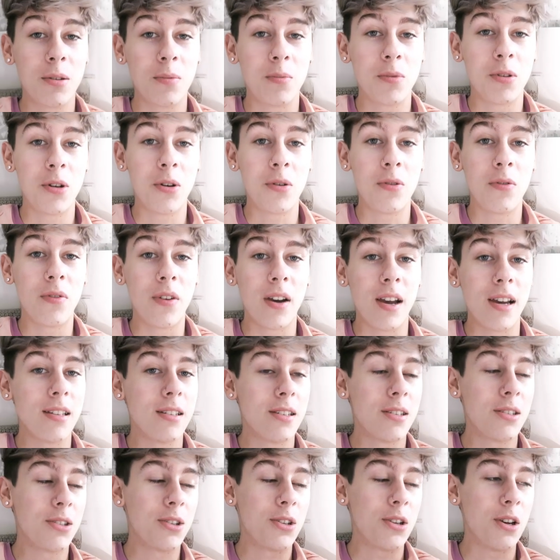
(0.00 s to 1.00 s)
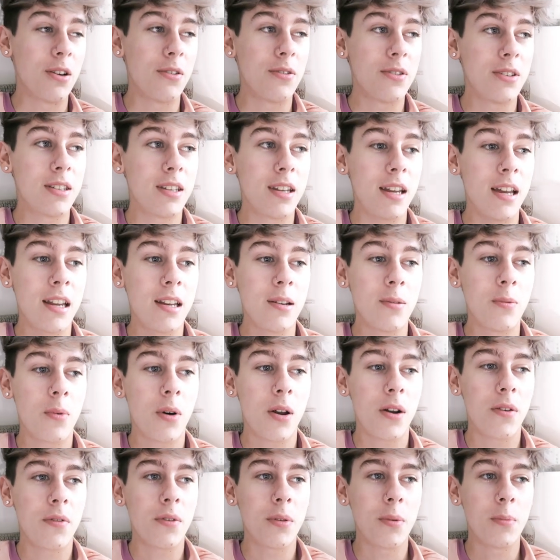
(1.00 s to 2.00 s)
some duvets and stuff sit in
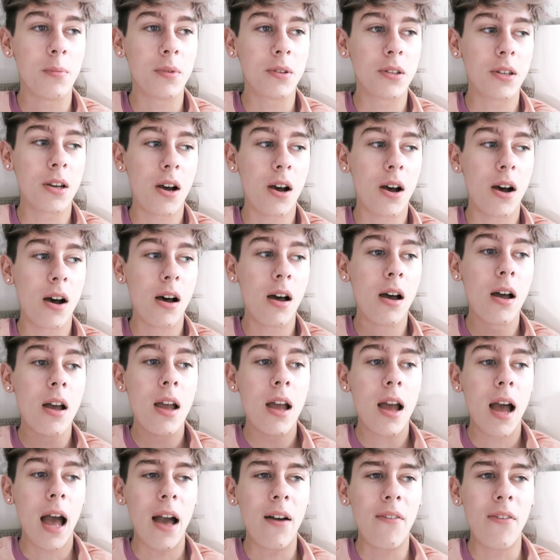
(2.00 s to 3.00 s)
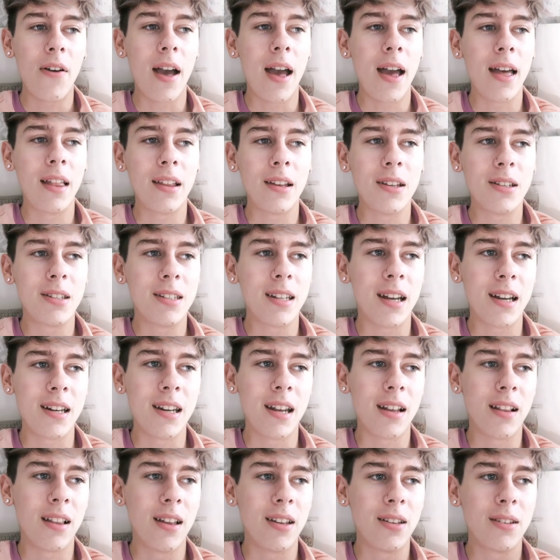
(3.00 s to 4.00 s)
one of them's car either Ella's,
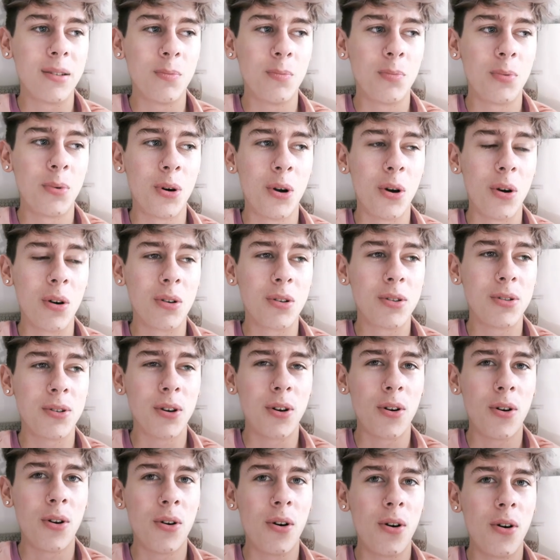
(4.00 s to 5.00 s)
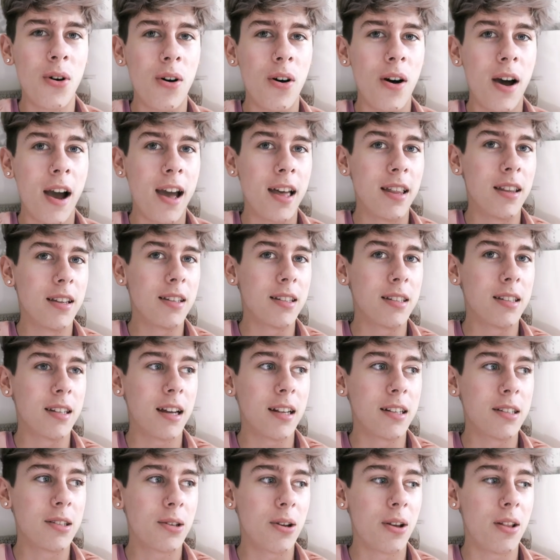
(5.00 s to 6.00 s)
Daniela's, Brooke's or Ella's
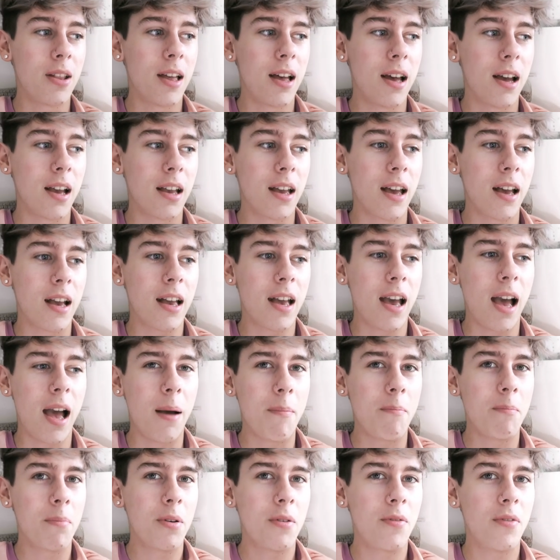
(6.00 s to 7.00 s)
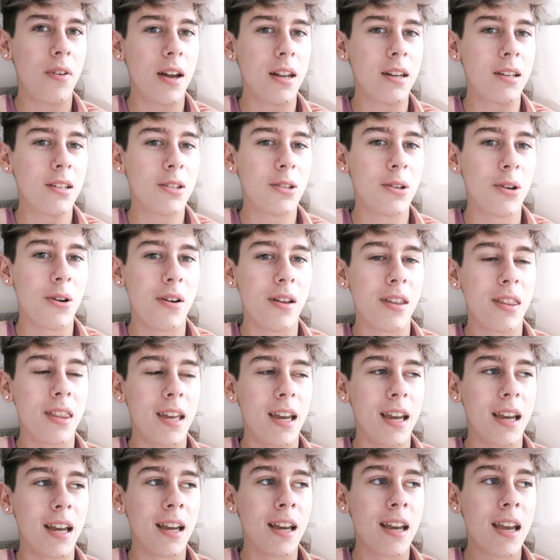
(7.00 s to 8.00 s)
dad's got like a camper van sort of
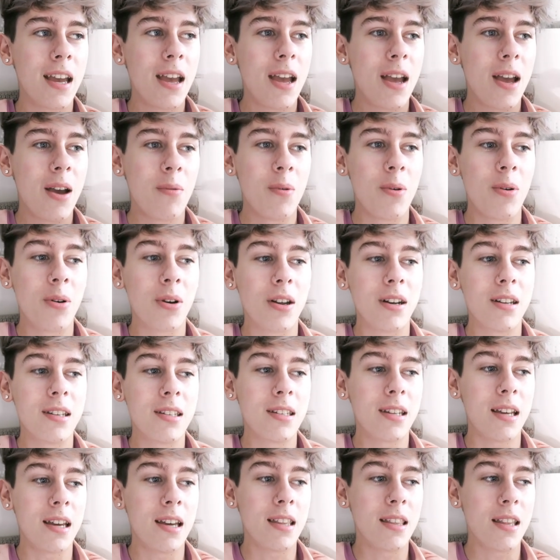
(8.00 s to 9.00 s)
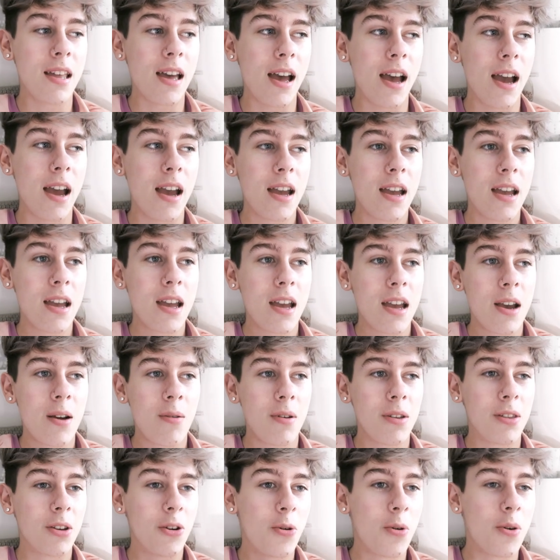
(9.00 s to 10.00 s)
thing we were gonna sit in there
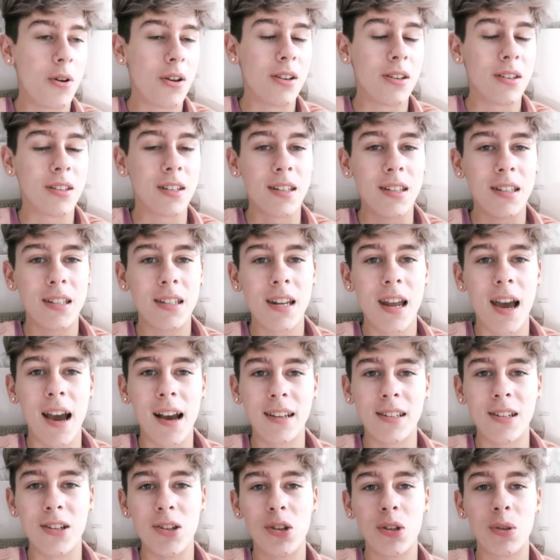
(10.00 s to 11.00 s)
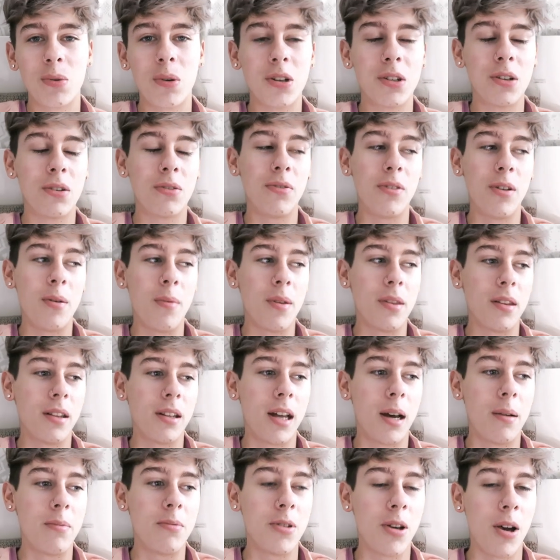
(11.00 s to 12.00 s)
with quilts and snacks and just watch a film on the
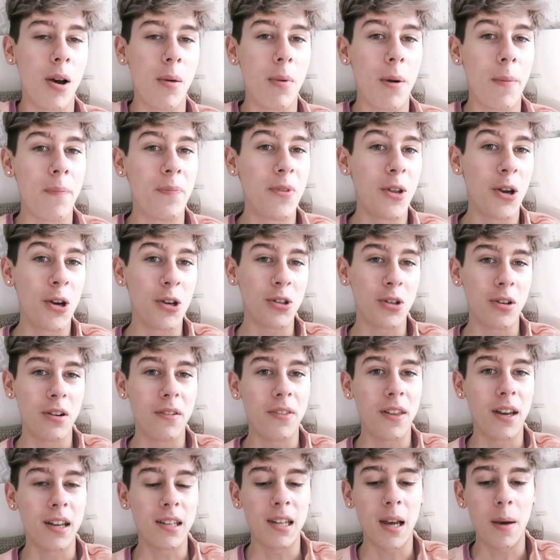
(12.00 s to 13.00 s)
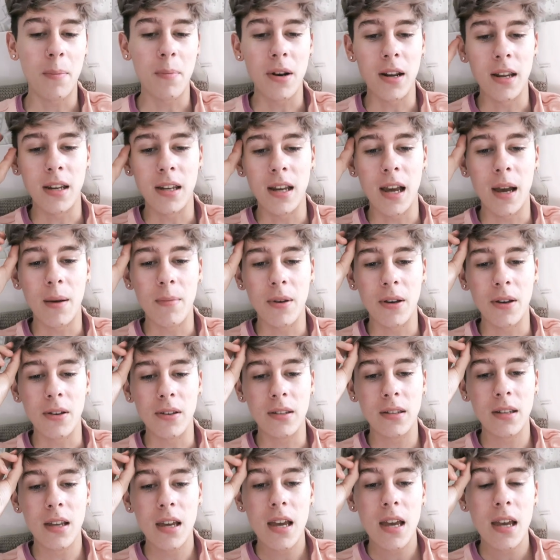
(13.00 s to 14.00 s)
laptop. I'm not sure if that's happening yet
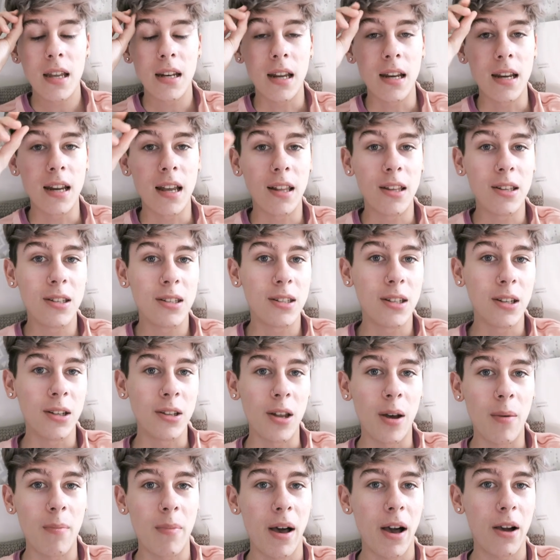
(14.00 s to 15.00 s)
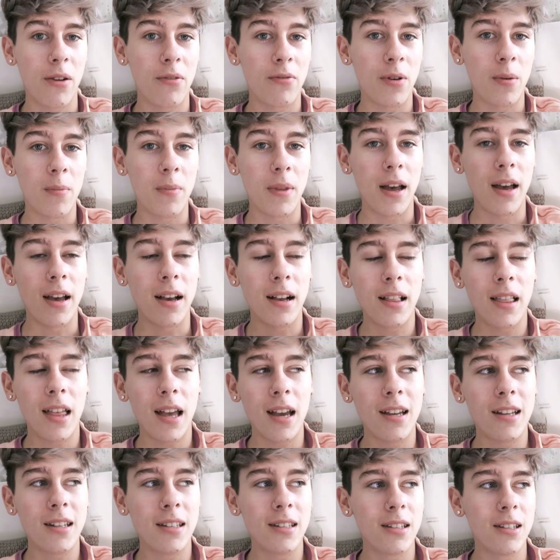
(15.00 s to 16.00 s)
because Daniela's still not back from like her
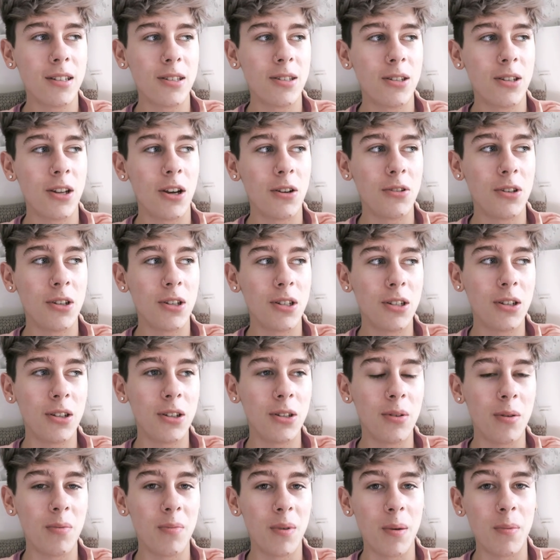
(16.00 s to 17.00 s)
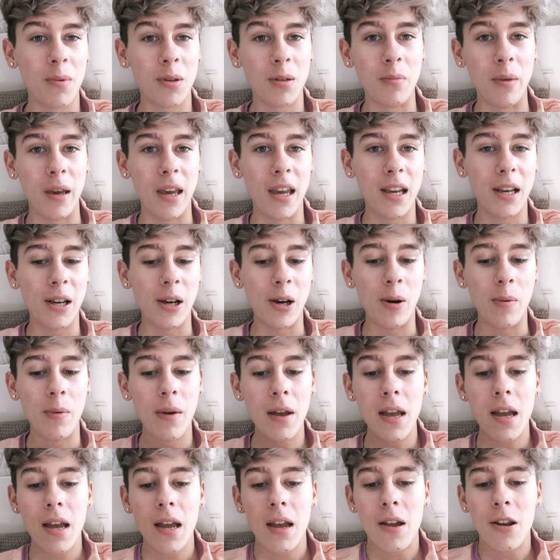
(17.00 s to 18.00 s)
clients and stuff. She's still doing people's makeup.
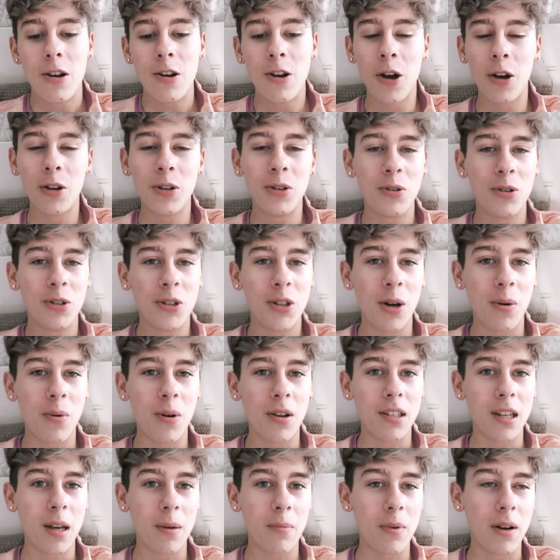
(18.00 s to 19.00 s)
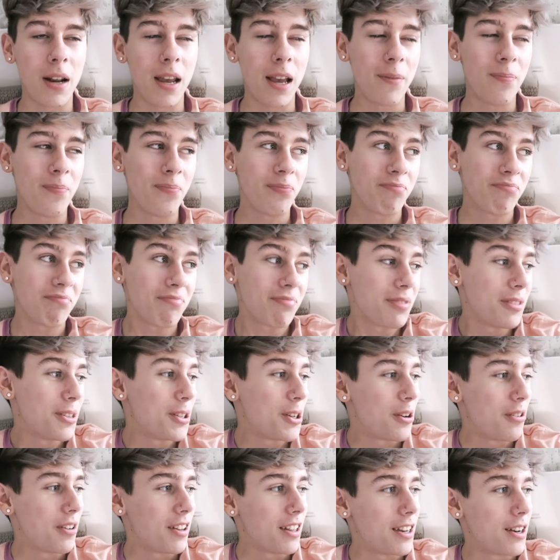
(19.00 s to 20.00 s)
Not too sure what's happening.
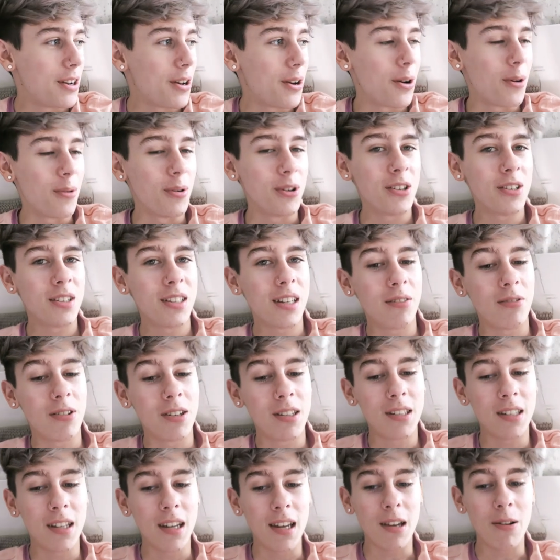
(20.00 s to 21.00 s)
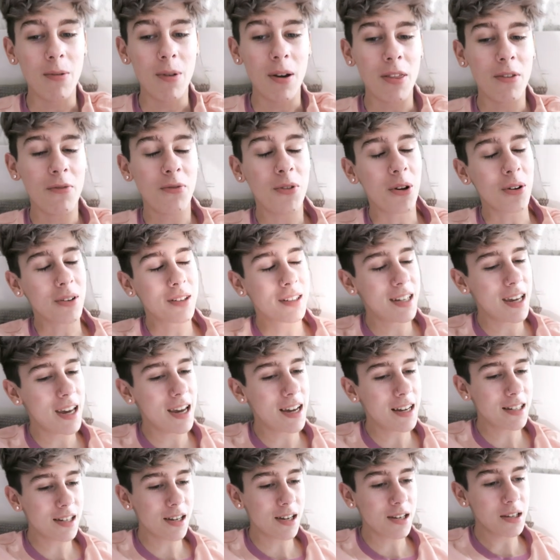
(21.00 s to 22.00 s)
Don't really know. We'll just have to see where the vlog
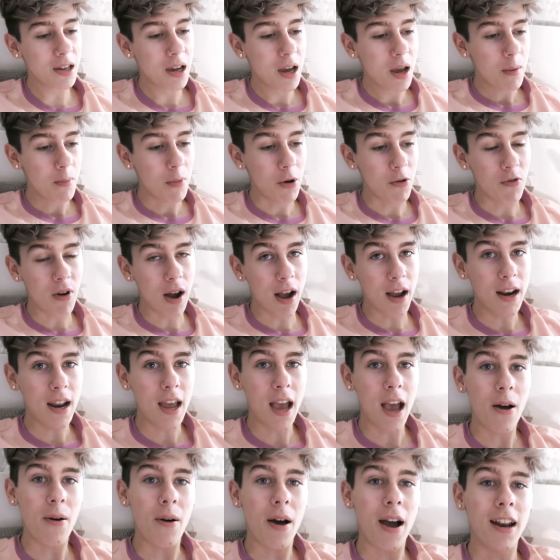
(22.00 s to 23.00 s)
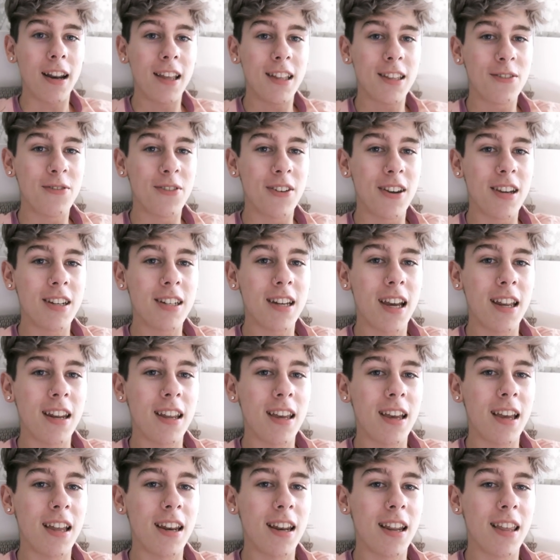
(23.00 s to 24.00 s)
takes us. But right now, I need to finish
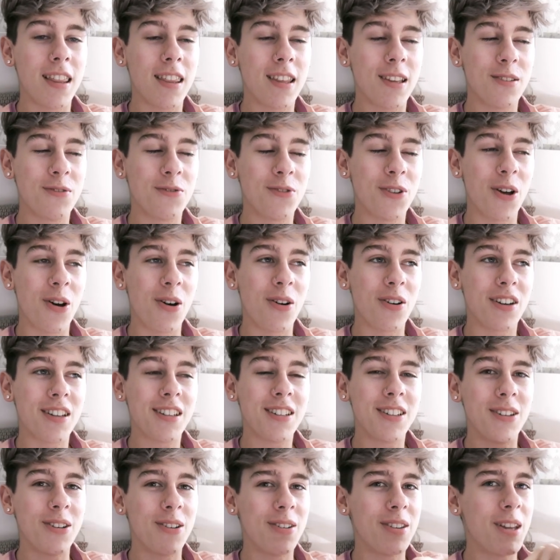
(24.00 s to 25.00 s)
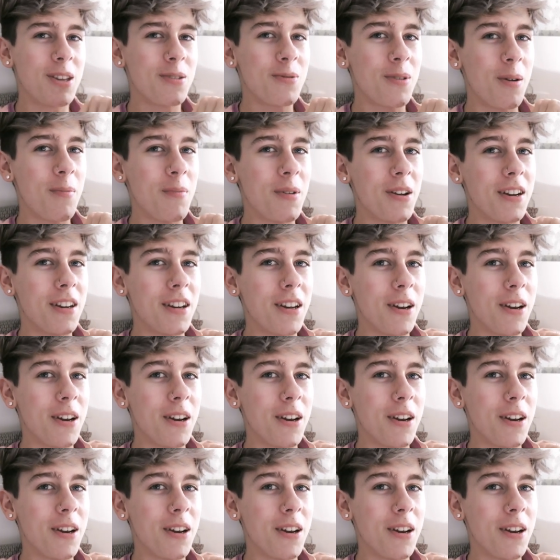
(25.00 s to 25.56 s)
editing this vlog, so that's what I'm gonna